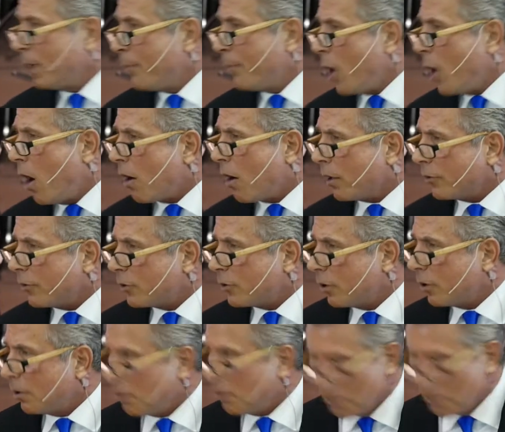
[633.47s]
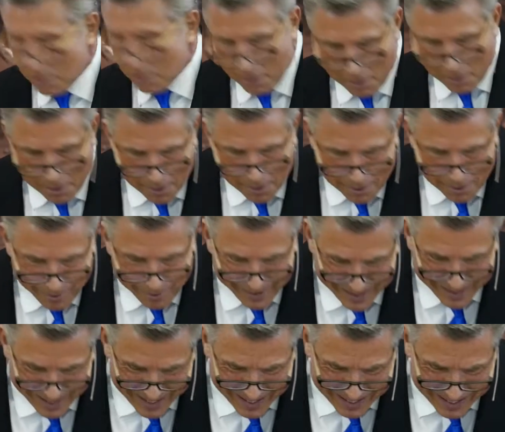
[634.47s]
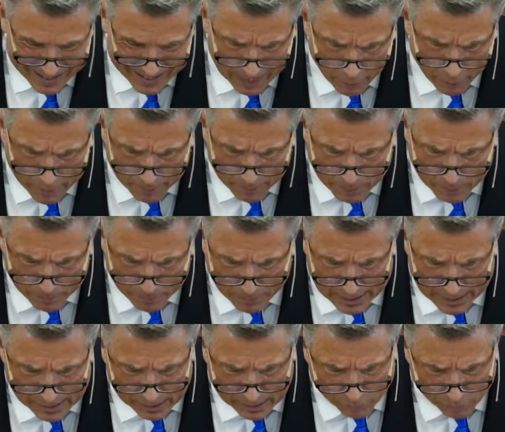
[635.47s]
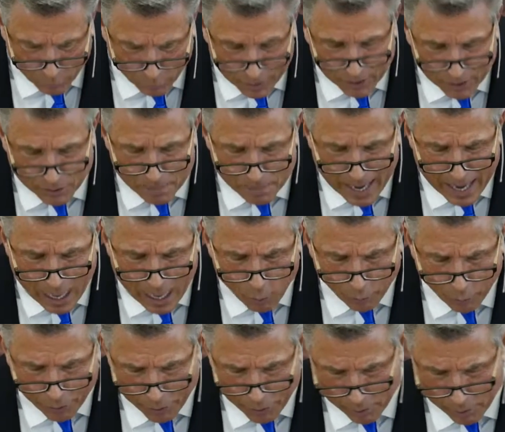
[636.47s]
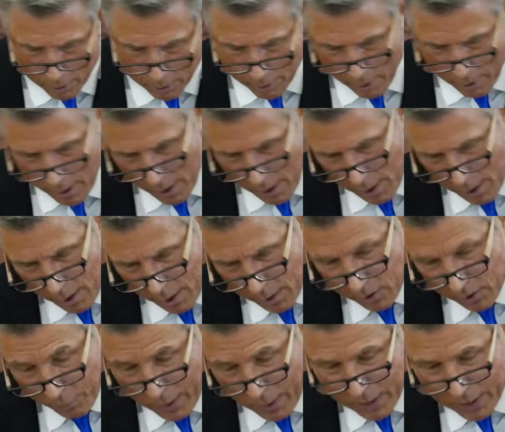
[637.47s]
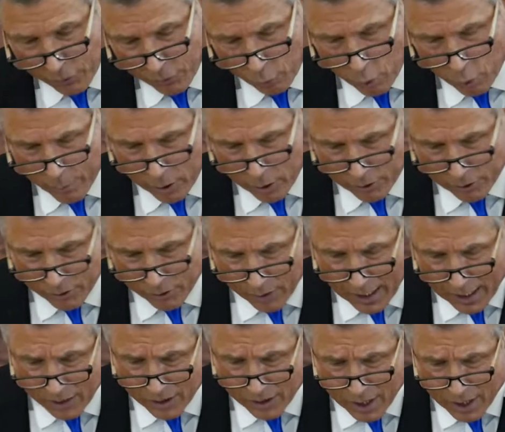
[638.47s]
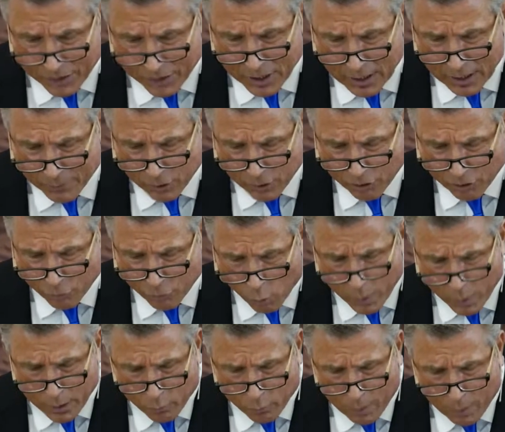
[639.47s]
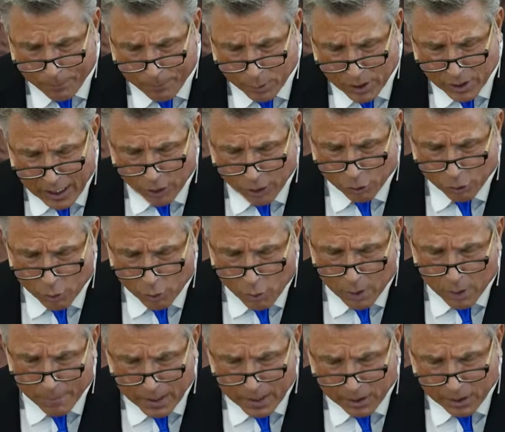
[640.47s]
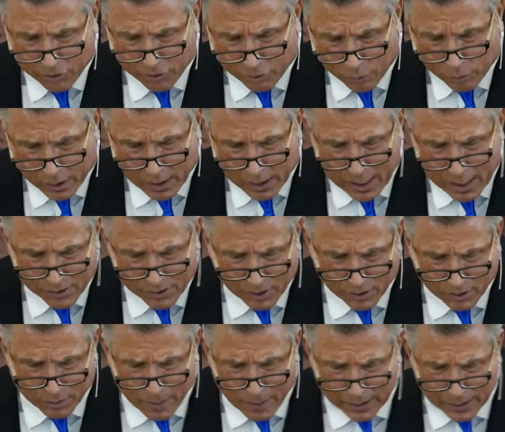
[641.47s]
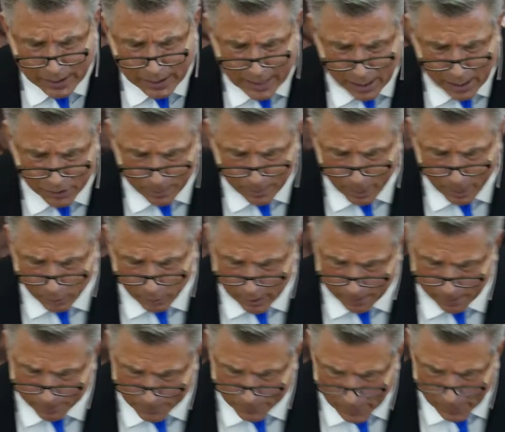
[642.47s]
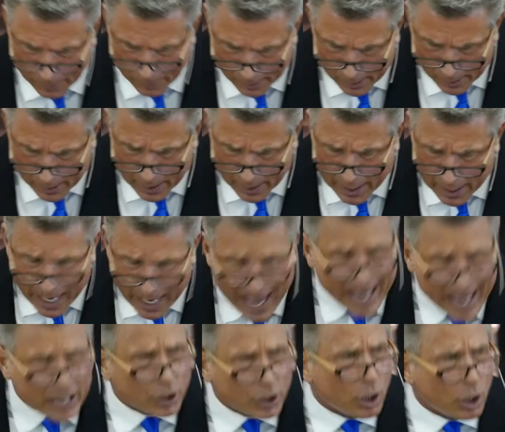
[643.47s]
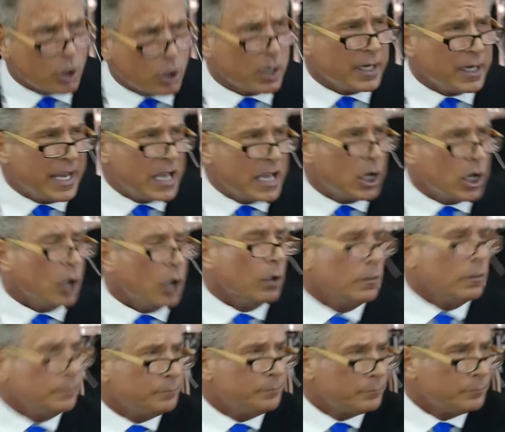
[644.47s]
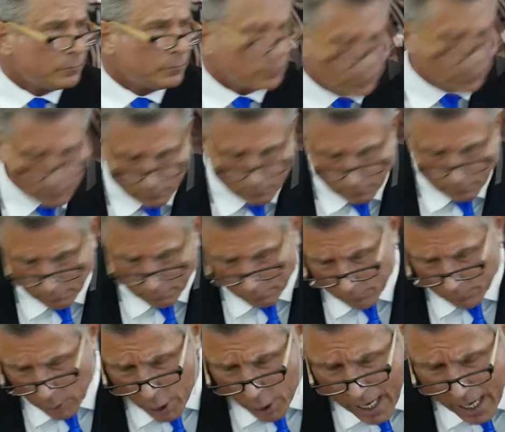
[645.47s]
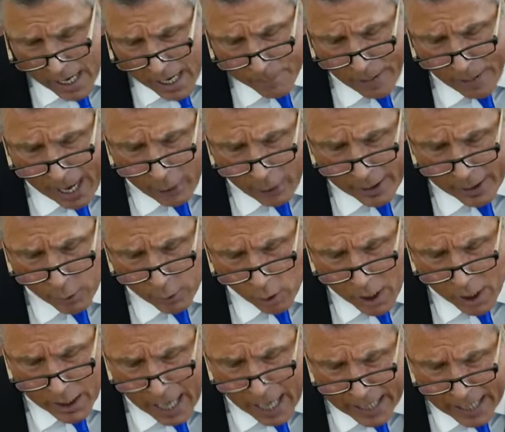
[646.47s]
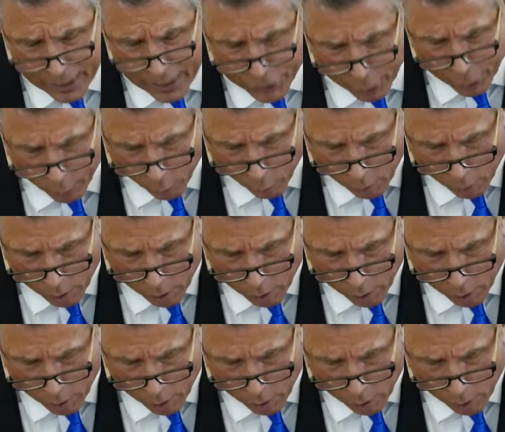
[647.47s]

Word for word: apart, tear them to pieces with his mouth, spreads rumors, thinks nothing of destroying a reputation or a ministry. He has the smell of death about him. Hey, you're an eagle. You're not a parrot or a cockatoo.